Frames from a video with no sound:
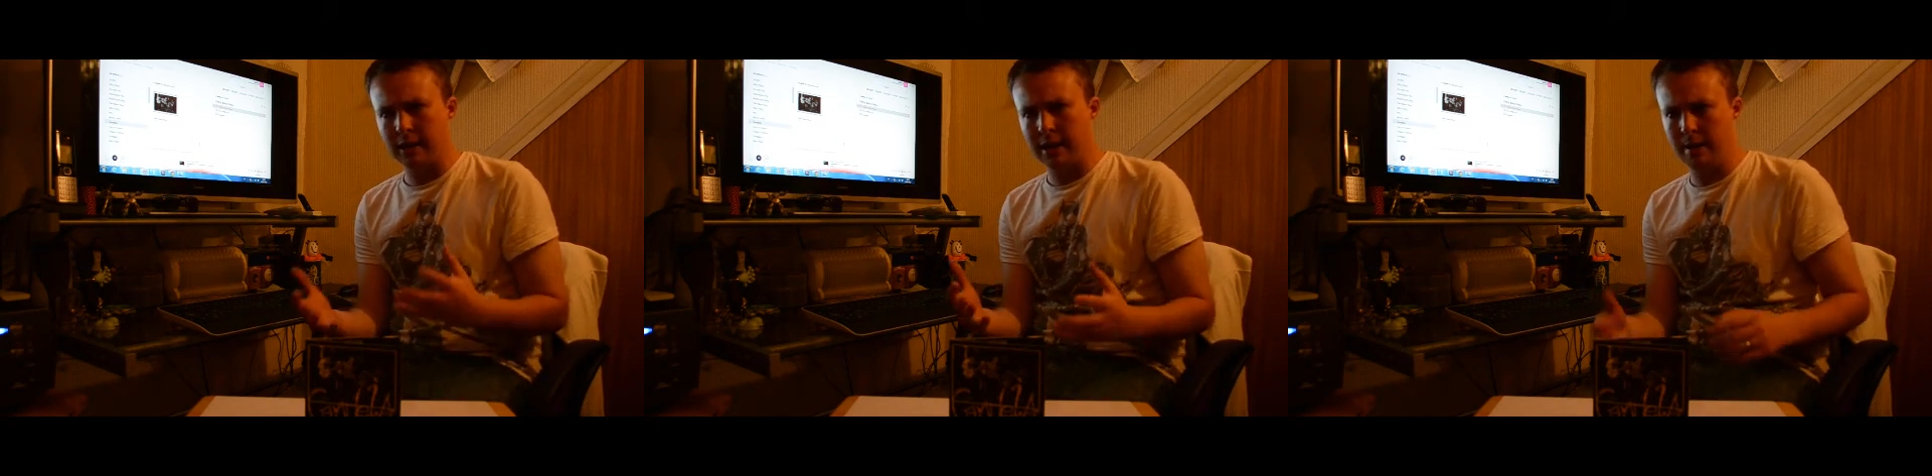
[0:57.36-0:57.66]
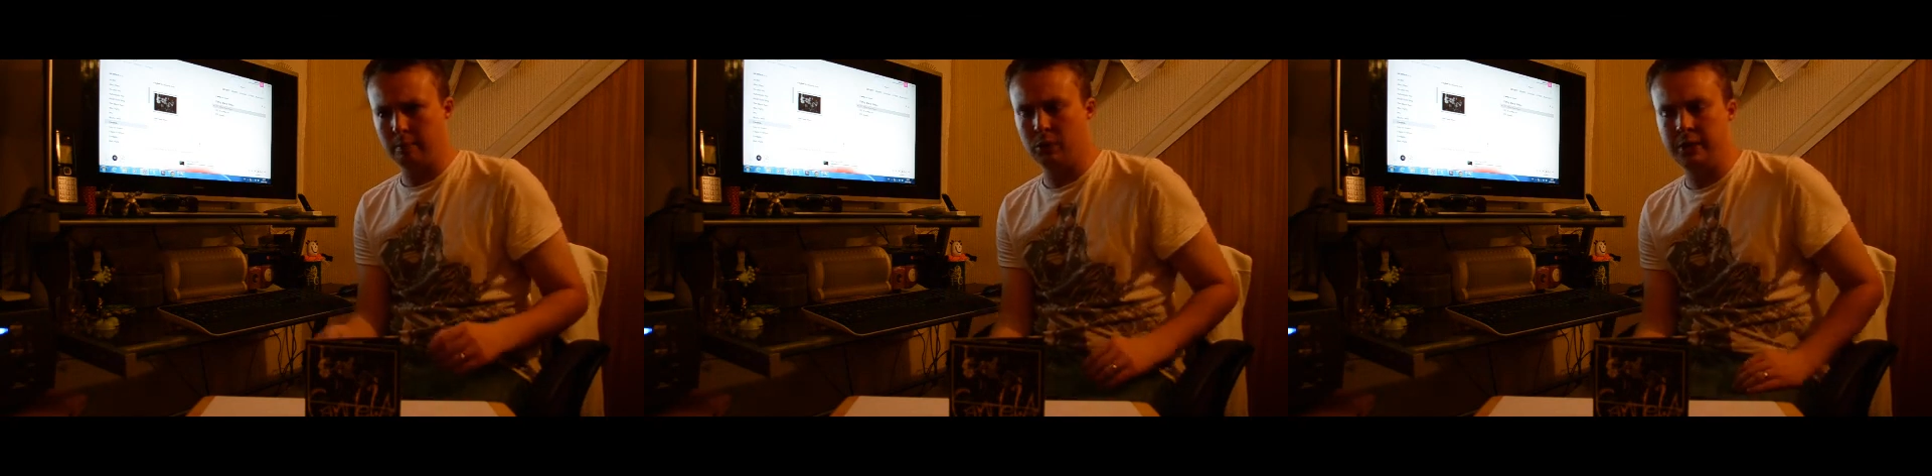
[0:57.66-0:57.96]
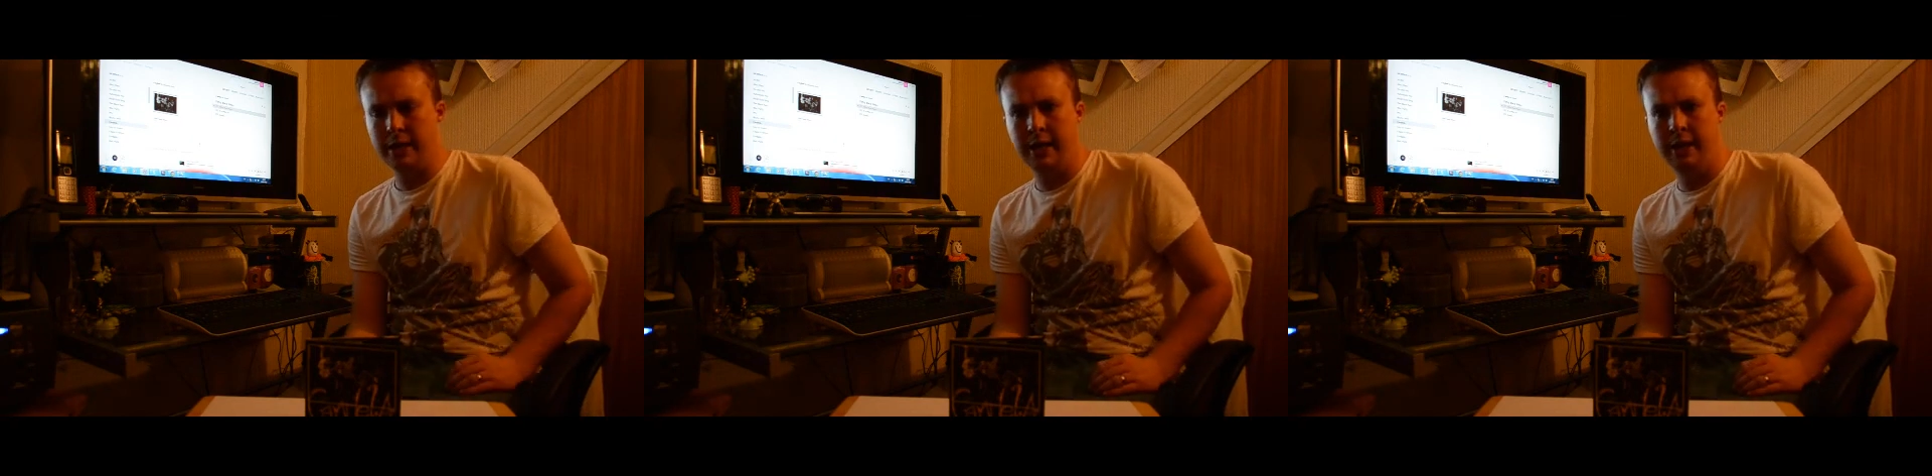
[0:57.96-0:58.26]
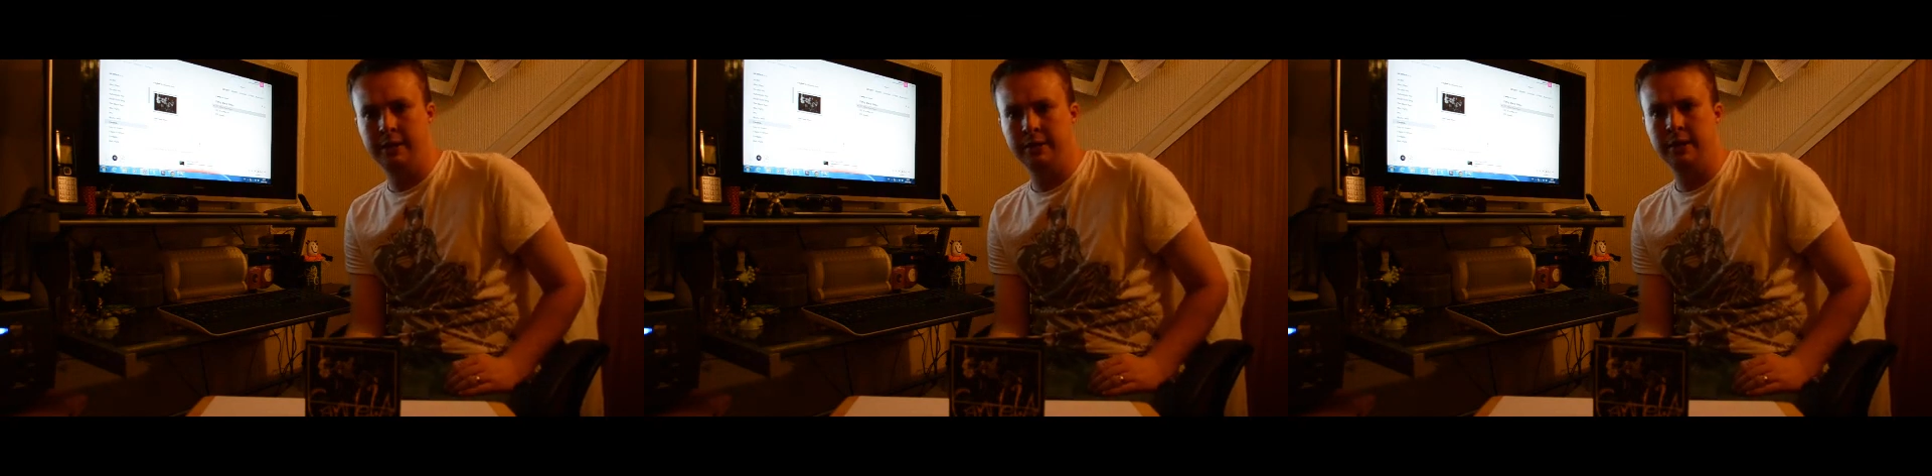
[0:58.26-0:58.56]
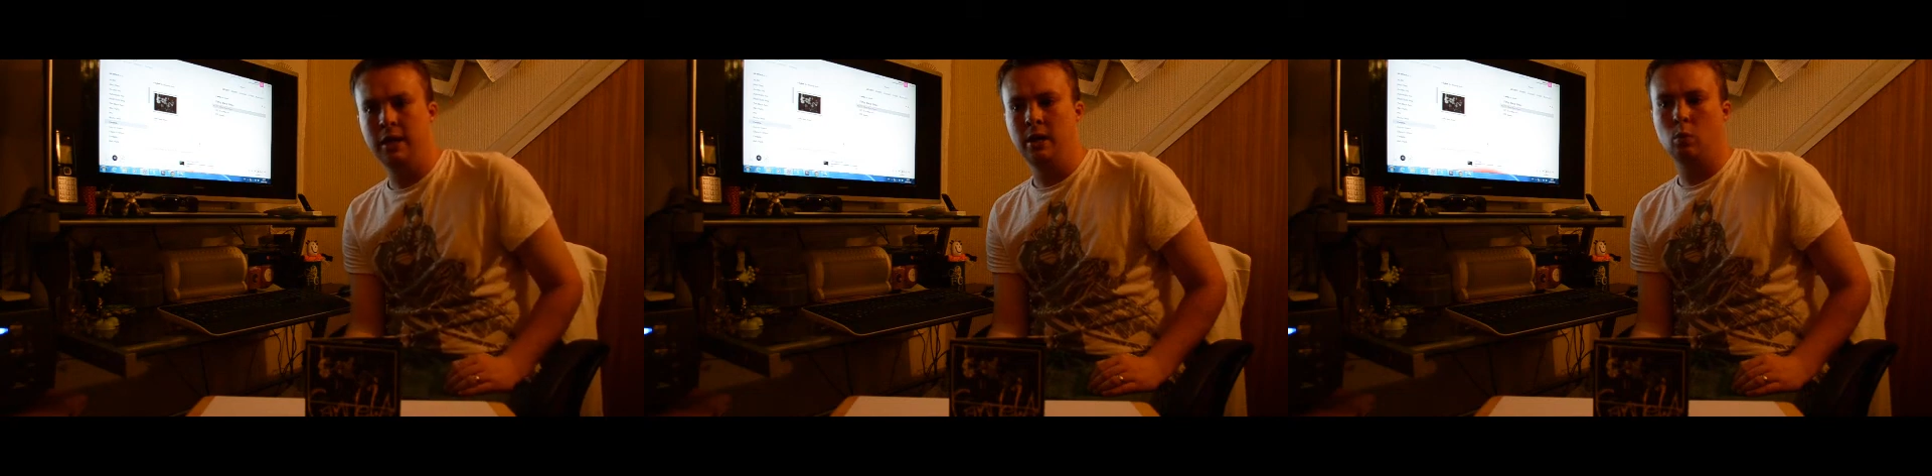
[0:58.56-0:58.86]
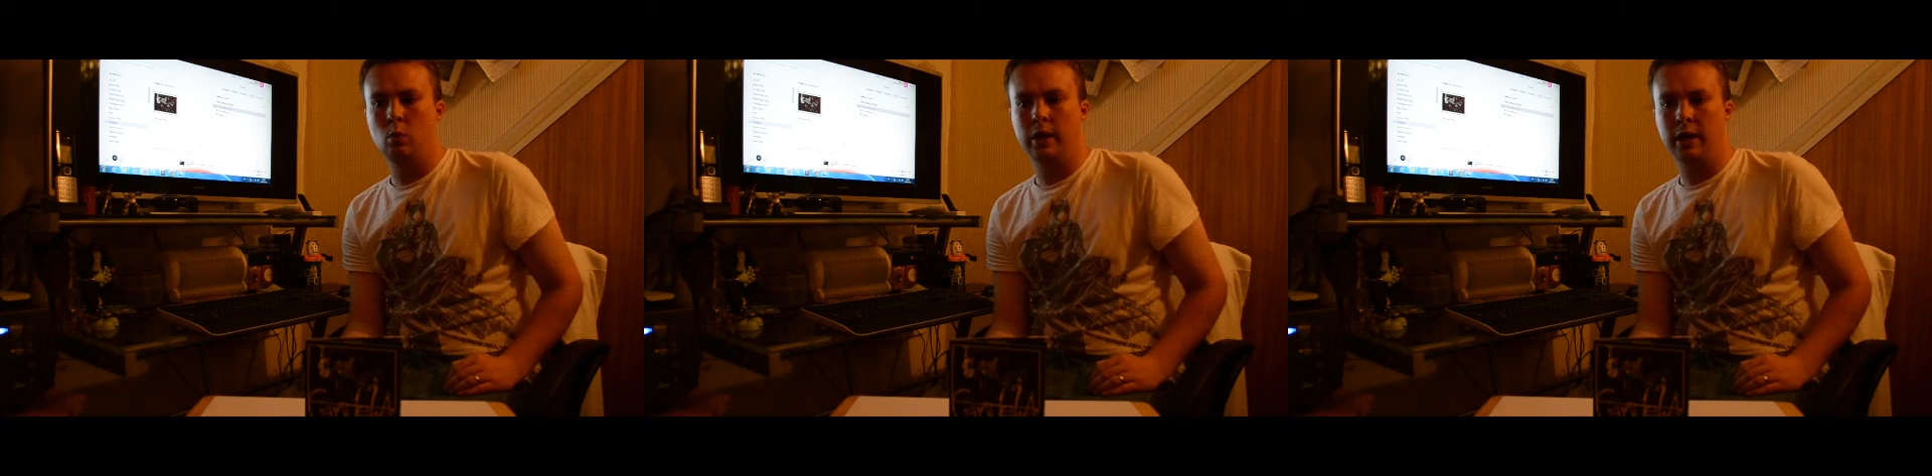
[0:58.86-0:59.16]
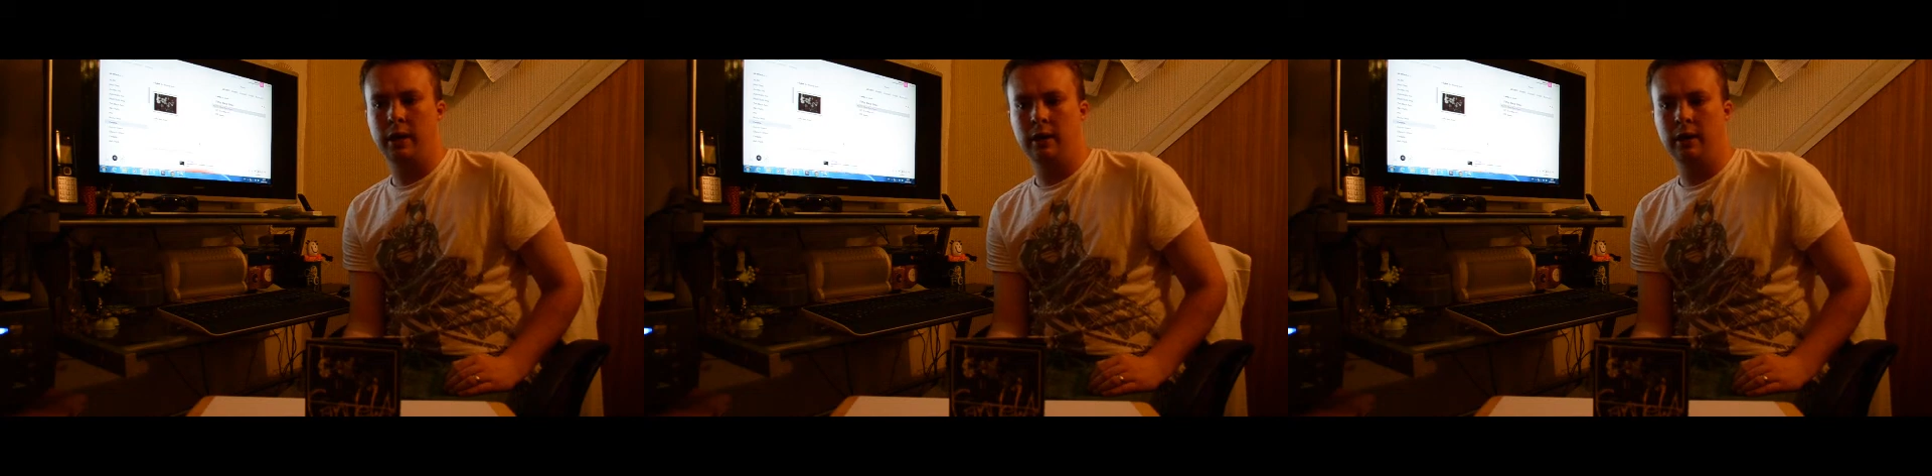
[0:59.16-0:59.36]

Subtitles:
came on, and we